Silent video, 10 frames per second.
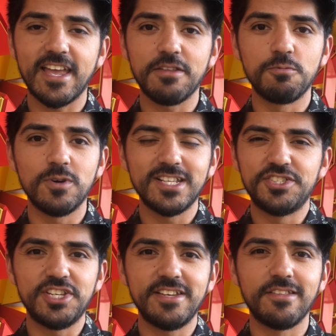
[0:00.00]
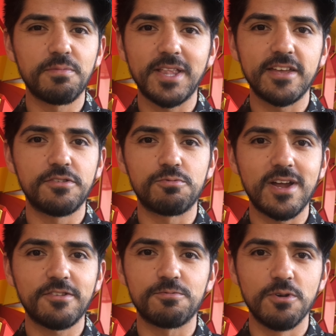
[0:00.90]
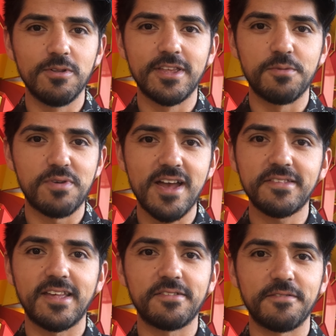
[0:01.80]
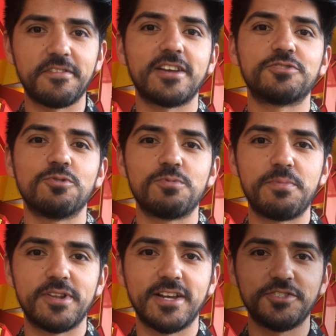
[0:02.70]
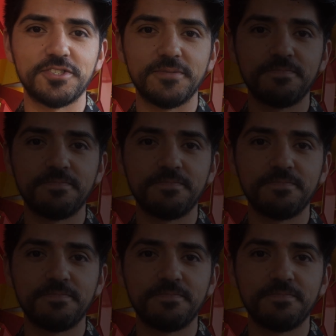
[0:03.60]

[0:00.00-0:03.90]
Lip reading: and what genes play a direct role in the process of sexual reproduction.